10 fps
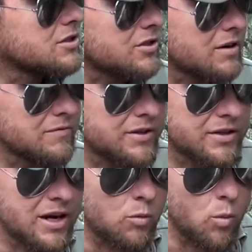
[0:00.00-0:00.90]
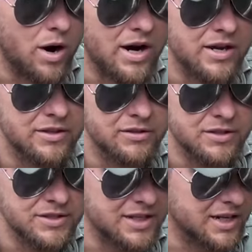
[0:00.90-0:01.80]
try and figure out why they're
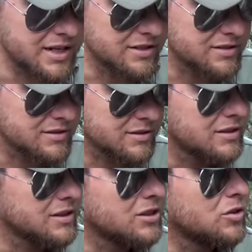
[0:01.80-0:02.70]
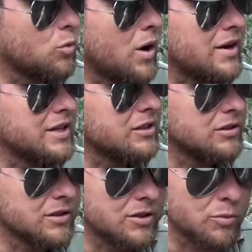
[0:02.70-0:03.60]
designed, why they
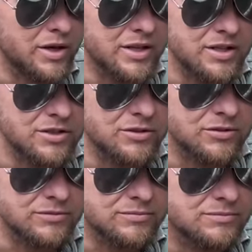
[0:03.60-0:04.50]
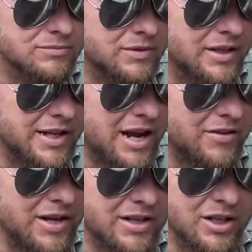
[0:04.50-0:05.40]
look the way they do, and
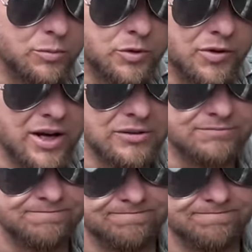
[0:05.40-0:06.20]
how that can help you out.